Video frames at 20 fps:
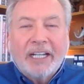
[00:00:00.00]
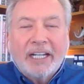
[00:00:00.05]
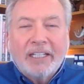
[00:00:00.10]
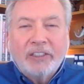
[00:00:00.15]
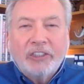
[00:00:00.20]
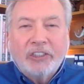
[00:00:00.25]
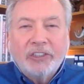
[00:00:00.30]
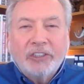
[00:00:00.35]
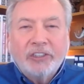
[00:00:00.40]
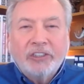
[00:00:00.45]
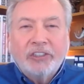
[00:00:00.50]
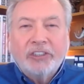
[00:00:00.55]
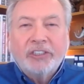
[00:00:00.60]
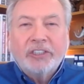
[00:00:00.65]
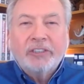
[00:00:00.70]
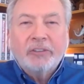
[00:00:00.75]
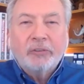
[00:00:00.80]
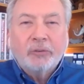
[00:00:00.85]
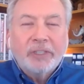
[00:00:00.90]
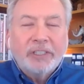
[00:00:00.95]
agents
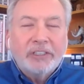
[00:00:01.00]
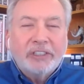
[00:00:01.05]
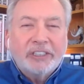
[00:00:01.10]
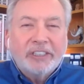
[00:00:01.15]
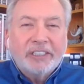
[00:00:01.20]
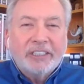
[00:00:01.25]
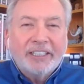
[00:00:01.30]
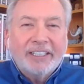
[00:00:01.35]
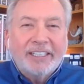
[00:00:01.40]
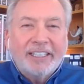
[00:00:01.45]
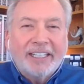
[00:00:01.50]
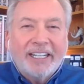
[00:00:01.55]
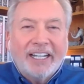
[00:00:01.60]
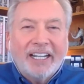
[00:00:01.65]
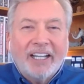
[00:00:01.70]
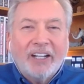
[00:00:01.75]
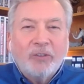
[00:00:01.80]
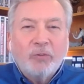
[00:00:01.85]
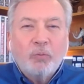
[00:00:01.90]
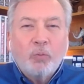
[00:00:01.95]
recently,
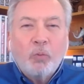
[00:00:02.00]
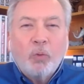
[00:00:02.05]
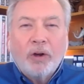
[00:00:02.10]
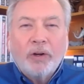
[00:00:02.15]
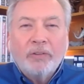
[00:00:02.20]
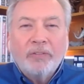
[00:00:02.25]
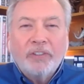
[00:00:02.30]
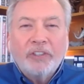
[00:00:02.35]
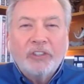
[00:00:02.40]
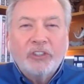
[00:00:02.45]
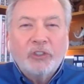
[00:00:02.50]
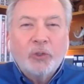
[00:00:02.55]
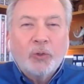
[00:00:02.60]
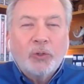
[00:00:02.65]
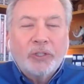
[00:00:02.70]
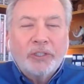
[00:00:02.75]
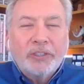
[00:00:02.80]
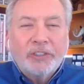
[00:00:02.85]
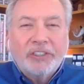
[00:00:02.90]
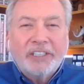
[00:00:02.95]
and one of the
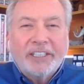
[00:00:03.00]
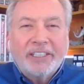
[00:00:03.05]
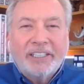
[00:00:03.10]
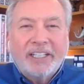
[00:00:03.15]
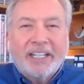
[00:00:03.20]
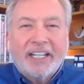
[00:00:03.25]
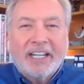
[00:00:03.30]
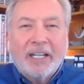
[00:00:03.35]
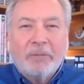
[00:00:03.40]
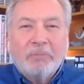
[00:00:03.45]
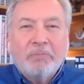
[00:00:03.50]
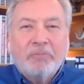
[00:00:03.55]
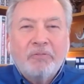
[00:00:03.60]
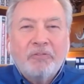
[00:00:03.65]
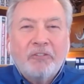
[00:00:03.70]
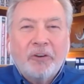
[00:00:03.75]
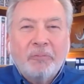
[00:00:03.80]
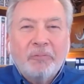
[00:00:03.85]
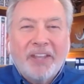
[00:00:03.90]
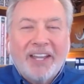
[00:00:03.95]
stories that came
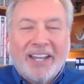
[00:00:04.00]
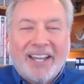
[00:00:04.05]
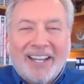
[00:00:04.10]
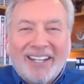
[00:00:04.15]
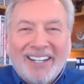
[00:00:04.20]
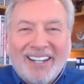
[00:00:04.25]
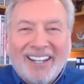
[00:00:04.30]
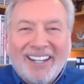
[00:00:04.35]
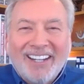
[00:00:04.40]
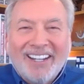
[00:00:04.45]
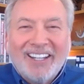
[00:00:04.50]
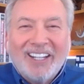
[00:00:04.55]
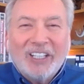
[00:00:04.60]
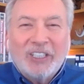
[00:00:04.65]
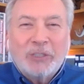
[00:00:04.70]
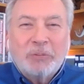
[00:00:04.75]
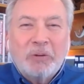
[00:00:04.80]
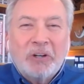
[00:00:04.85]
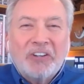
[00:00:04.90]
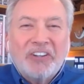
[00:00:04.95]
from that
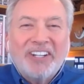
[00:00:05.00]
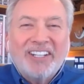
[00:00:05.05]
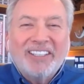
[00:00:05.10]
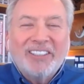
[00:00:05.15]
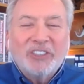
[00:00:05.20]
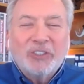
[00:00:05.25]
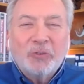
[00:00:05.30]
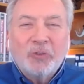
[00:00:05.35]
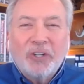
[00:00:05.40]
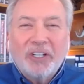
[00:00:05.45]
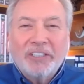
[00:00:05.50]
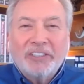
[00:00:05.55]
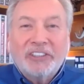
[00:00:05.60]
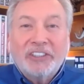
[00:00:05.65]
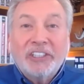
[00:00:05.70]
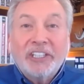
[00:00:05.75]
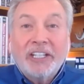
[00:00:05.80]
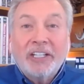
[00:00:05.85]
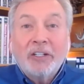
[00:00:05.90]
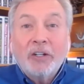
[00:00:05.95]
experience was
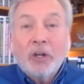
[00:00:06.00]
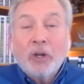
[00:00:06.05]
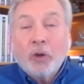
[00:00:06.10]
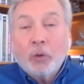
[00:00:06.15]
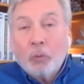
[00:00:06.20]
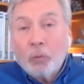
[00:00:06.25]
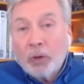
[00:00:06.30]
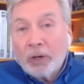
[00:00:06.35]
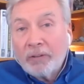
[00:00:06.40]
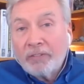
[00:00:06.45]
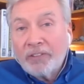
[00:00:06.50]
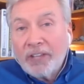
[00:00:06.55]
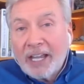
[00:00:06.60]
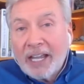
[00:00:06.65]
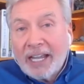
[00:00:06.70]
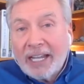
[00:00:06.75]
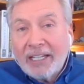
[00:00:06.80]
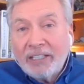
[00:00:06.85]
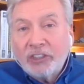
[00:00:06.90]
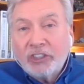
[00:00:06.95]
that one of the
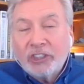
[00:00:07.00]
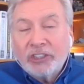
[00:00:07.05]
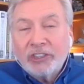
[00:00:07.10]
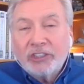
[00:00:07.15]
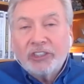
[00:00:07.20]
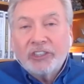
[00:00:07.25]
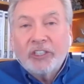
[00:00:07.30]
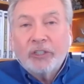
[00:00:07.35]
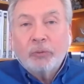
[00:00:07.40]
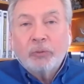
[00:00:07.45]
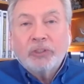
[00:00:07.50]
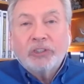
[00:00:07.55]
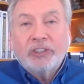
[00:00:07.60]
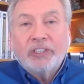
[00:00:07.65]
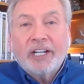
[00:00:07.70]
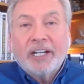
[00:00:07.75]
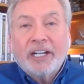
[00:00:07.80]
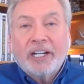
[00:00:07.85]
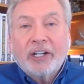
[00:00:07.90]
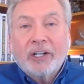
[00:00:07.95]
agents that was
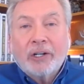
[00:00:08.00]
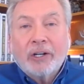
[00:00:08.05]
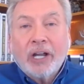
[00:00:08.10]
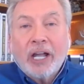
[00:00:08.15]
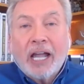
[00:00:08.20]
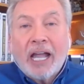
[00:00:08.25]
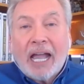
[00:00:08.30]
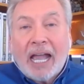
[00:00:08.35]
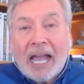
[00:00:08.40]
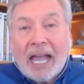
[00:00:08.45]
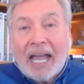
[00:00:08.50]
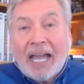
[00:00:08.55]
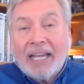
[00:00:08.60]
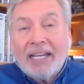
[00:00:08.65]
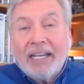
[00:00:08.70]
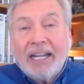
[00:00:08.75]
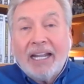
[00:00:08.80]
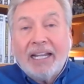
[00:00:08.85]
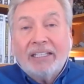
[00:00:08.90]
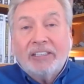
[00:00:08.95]
there
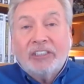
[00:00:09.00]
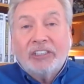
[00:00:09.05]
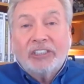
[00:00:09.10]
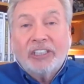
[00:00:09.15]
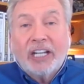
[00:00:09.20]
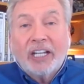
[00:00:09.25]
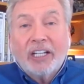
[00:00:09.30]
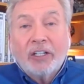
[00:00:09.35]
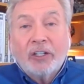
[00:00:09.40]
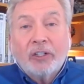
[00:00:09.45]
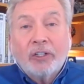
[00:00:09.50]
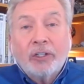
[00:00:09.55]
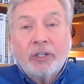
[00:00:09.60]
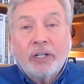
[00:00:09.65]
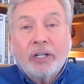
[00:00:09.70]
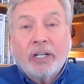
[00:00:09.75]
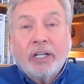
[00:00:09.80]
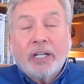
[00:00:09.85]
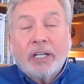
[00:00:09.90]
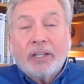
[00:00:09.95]
had a seller
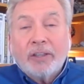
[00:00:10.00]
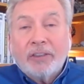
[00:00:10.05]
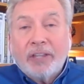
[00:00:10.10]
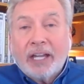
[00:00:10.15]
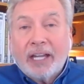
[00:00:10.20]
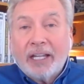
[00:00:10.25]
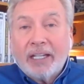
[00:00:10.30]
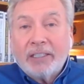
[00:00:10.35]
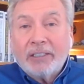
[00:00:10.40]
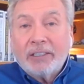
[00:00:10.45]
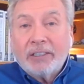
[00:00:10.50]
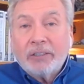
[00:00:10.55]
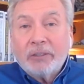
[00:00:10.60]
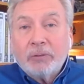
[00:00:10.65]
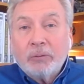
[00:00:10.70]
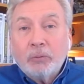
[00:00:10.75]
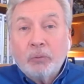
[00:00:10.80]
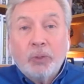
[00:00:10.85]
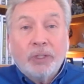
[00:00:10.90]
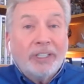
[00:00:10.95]
that
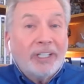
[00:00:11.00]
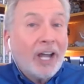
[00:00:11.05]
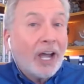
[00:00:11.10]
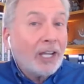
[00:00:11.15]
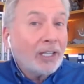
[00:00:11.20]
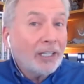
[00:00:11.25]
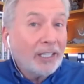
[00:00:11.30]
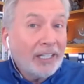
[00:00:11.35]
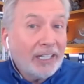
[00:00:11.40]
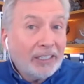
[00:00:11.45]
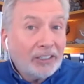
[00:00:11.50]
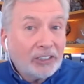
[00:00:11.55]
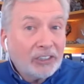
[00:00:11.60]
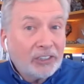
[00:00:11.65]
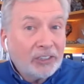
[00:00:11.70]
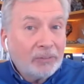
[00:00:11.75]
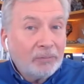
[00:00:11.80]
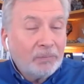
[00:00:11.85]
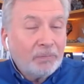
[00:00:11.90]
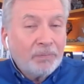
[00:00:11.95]
would not
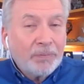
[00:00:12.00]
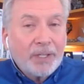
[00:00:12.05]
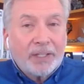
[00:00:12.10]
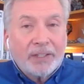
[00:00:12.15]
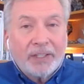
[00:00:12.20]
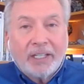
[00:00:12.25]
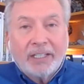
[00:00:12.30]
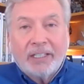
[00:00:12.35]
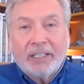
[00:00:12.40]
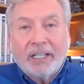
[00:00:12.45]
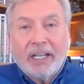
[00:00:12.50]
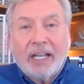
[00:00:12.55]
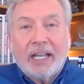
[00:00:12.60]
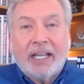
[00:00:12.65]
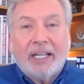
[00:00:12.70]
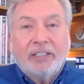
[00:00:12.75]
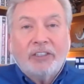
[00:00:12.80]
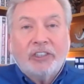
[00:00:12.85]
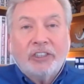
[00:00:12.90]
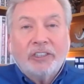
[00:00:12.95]
list. The
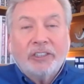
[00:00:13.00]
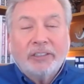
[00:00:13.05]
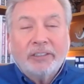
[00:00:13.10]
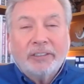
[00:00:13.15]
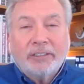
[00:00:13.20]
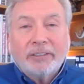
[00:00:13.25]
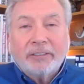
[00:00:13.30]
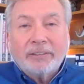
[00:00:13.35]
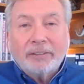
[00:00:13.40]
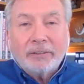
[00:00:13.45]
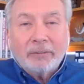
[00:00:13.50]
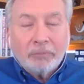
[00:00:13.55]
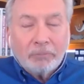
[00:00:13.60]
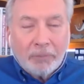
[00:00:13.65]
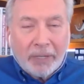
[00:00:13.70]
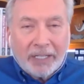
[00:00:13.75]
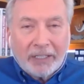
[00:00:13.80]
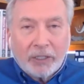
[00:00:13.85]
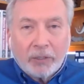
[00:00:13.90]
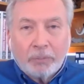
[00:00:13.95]
agent
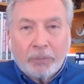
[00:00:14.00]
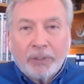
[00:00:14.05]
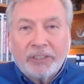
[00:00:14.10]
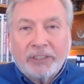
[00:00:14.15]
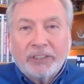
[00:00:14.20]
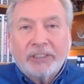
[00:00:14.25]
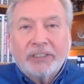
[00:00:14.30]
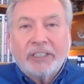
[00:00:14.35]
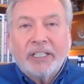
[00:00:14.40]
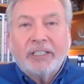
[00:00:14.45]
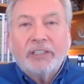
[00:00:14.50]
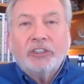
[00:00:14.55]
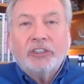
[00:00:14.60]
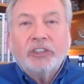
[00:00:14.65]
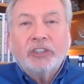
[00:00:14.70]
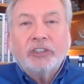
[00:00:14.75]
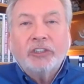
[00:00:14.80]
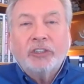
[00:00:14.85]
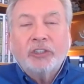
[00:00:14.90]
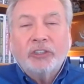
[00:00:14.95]
made the
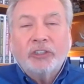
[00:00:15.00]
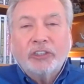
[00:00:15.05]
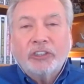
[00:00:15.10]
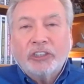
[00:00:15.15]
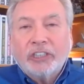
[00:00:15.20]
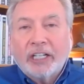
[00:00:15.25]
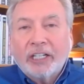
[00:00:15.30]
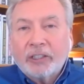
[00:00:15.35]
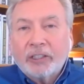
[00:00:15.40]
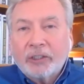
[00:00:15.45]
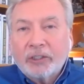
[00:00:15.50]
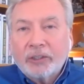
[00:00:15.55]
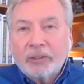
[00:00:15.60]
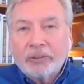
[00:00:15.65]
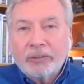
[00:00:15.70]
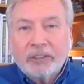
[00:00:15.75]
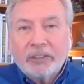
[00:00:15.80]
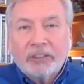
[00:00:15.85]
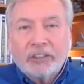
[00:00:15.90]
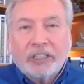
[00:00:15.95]
presentation to the seller.
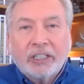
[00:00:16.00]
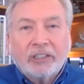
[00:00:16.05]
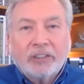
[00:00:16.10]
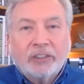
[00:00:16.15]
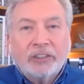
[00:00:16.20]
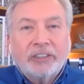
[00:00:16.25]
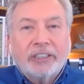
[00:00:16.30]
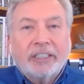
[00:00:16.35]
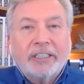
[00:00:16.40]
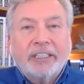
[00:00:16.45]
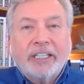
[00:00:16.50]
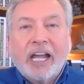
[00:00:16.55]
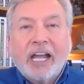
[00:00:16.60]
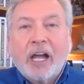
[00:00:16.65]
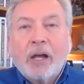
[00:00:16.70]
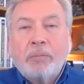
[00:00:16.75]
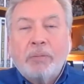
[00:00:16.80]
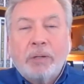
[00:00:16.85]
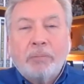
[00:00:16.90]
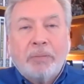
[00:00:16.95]
The seller said,
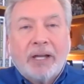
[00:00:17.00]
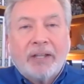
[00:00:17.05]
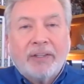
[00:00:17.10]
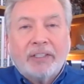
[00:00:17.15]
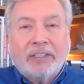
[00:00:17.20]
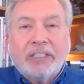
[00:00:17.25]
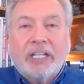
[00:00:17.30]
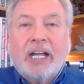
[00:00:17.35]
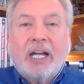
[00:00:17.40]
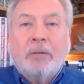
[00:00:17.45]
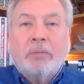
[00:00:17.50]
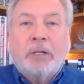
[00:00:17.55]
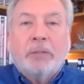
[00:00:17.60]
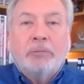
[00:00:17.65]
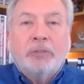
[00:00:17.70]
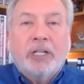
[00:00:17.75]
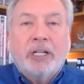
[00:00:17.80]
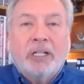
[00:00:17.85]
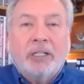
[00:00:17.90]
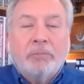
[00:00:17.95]
Yeah, but by the time I'm
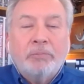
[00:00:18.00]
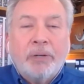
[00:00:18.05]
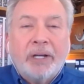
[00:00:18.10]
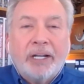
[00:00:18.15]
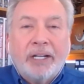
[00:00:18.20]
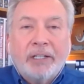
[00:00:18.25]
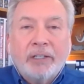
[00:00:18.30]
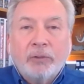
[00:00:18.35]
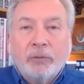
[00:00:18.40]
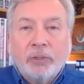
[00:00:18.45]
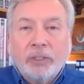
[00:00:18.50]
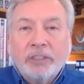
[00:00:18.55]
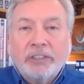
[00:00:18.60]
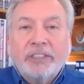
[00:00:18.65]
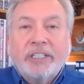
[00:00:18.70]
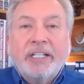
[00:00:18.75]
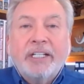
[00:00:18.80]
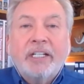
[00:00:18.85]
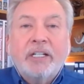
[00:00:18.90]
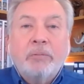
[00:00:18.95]
done paying the real
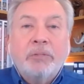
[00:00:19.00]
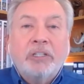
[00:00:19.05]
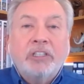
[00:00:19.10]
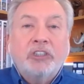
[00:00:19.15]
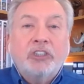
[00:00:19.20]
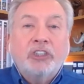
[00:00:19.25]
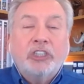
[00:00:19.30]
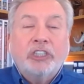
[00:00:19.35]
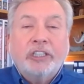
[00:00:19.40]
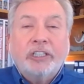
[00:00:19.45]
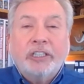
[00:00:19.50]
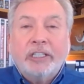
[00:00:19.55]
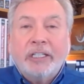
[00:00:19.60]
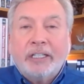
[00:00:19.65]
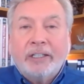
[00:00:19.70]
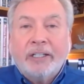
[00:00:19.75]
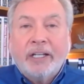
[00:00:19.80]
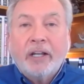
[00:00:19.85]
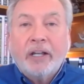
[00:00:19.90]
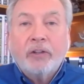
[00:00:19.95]
estate commission
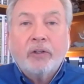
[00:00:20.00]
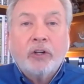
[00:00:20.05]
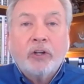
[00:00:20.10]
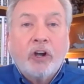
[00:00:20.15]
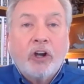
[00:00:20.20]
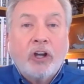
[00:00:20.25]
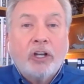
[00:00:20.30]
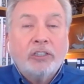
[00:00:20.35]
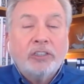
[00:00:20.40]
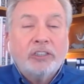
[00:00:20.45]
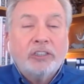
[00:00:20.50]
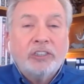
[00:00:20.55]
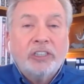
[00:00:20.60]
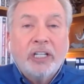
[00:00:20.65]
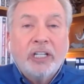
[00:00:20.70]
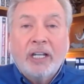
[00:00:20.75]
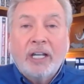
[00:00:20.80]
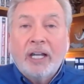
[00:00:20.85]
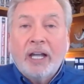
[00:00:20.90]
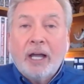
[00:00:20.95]
and the other costs,
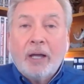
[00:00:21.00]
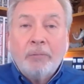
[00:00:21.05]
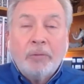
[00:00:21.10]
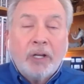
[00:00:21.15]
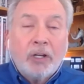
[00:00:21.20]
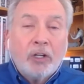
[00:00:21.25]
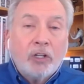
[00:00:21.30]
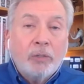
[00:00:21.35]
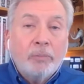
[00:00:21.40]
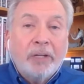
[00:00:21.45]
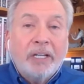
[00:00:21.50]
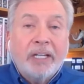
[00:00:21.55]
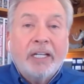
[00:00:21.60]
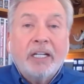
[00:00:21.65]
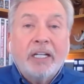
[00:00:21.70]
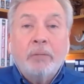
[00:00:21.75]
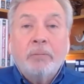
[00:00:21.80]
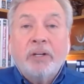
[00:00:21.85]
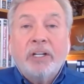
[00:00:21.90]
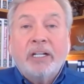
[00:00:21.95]
I'm not going to make
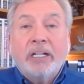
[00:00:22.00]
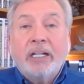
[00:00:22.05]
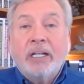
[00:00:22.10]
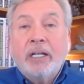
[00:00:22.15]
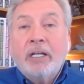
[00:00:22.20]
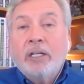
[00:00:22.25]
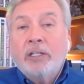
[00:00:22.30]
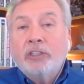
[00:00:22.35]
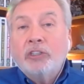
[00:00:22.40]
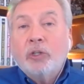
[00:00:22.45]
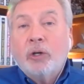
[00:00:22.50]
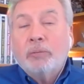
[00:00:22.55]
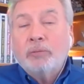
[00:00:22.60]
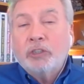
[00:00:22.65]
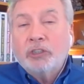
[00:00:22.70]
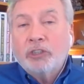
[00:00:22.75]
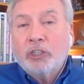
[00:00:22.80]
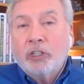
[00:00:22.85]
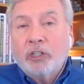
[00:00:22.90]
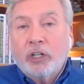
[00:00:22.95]
any money. So I'm
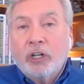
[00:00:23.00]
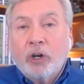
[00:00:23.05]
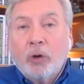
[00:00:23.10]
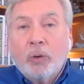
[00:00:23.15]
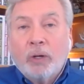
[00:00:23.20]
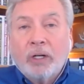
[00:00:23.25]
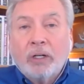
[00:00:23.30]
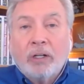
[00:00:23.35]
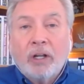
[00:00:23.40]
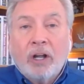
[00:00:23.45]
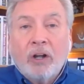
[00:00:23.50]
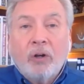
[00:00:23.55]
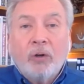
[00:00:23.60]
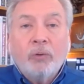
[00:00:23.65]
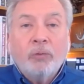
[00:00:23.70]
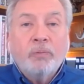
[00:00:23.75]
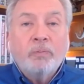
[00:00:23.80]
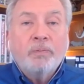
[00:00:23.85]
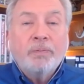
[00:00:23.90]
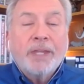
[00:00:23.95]
just going to go it
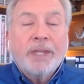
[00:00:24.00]
alone.